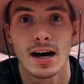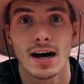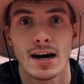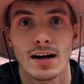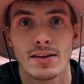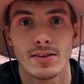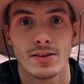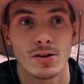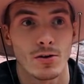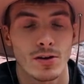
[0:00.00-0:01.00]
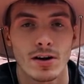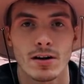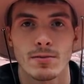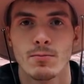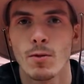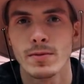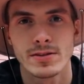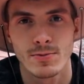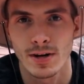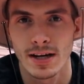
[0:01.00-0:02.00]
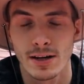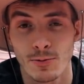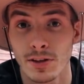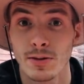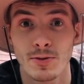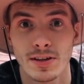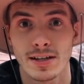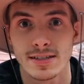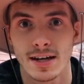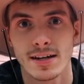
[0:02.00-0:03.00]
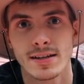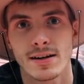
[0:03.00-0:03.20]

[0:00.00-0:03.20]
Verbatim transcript: Uh, you know, there are moments when I get really, really excited.